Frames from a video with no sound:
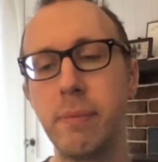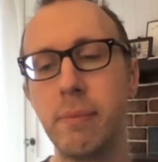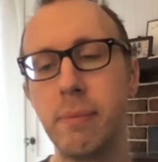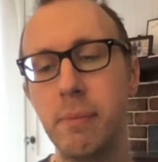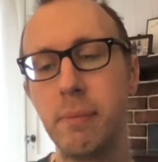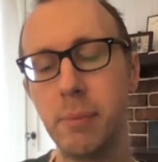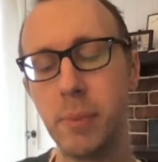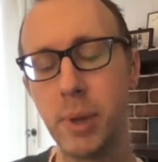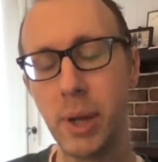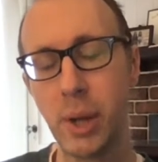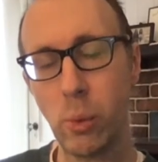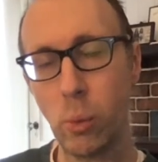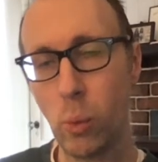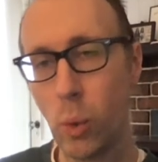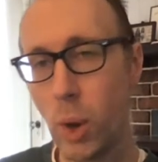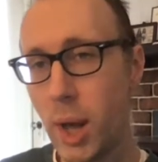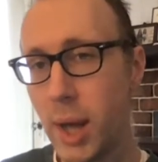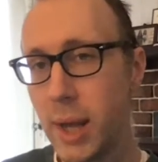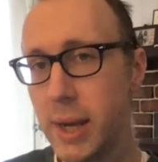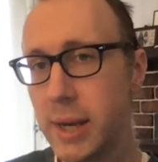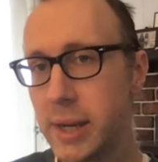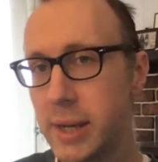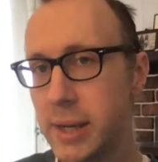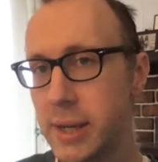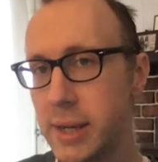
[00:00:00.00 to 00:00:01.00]
But I
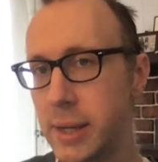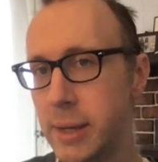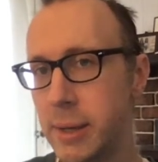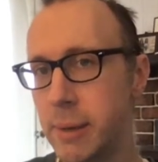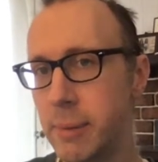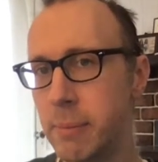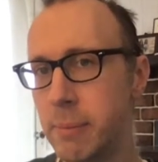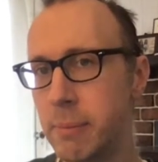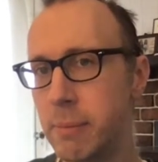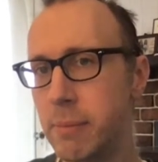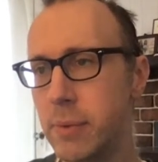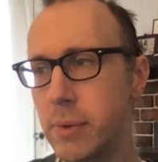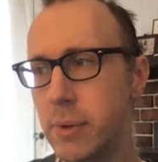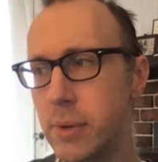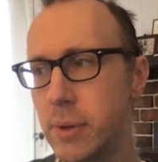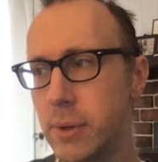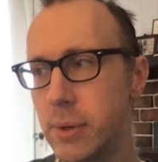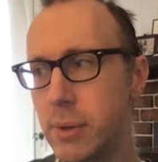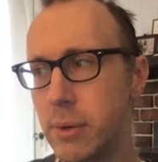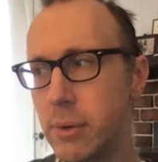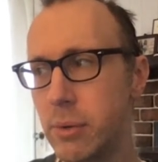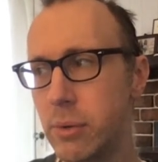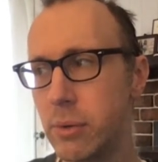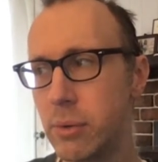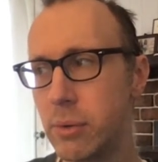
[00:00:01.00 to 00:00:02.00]
wanted him
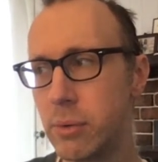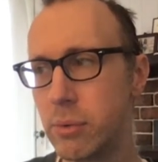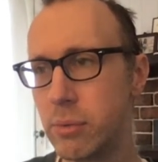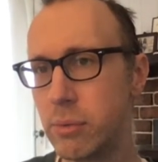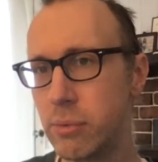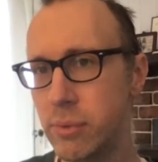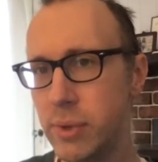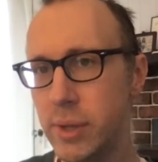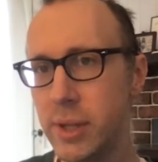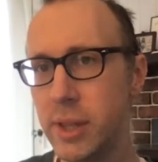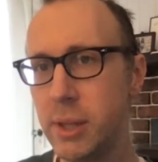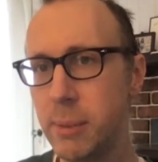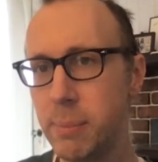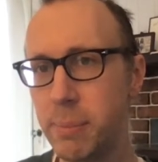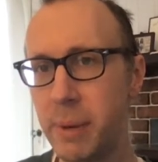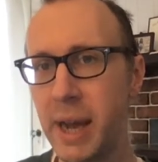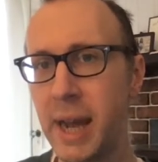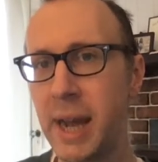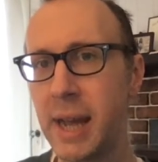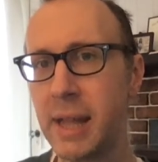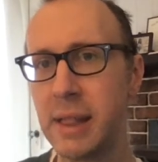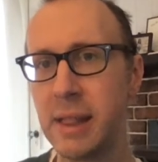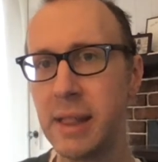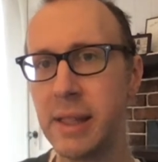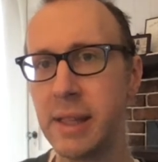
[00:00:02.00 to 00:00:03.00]
really
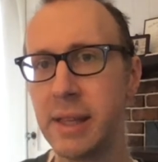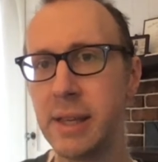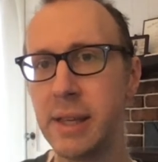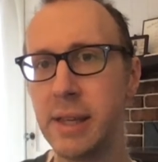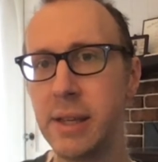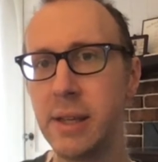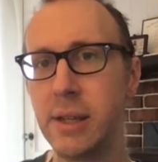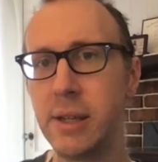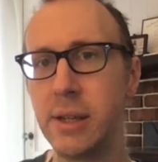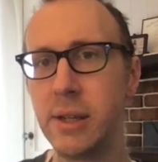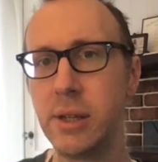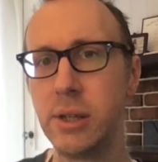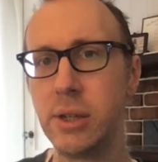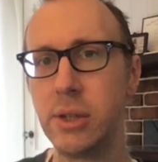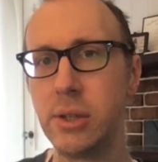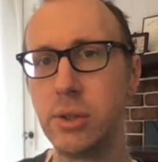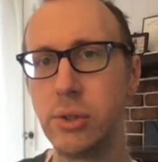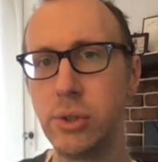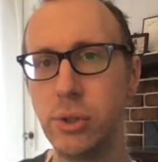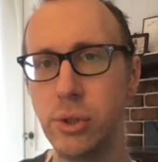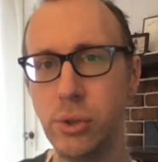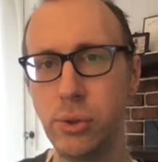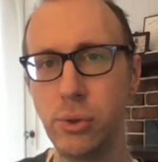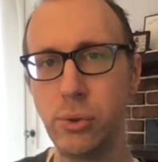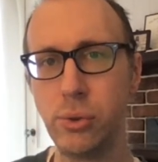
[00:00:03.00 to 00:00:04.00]
badly
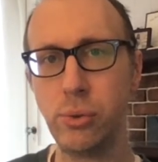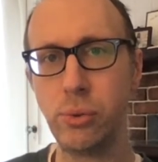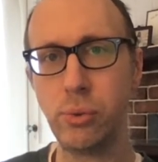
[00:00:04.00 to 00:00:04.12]
to